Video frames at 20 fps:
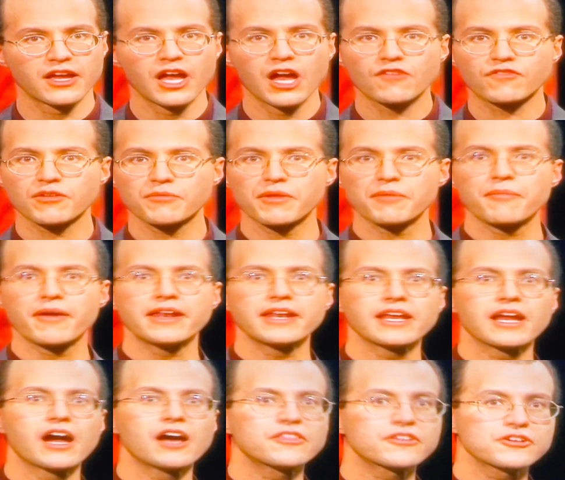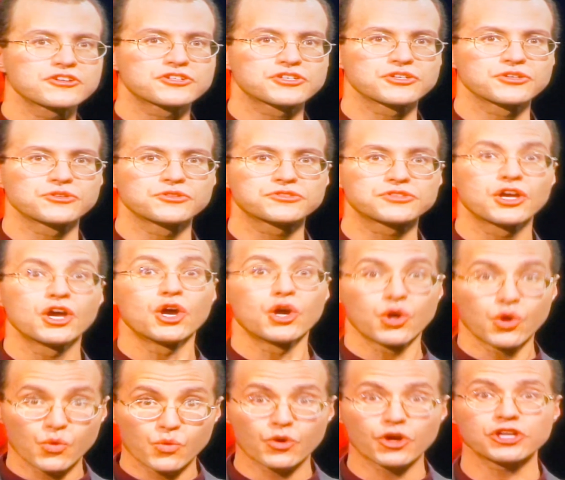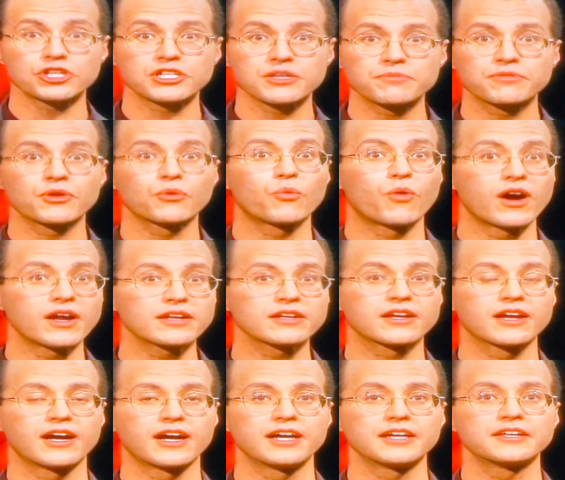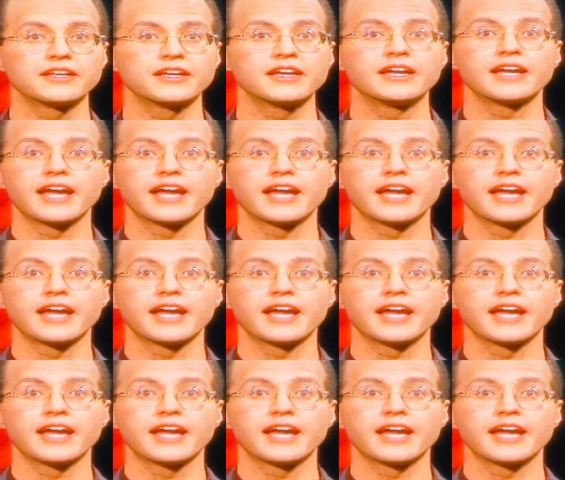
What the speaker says: from the many other Jews who worship the one God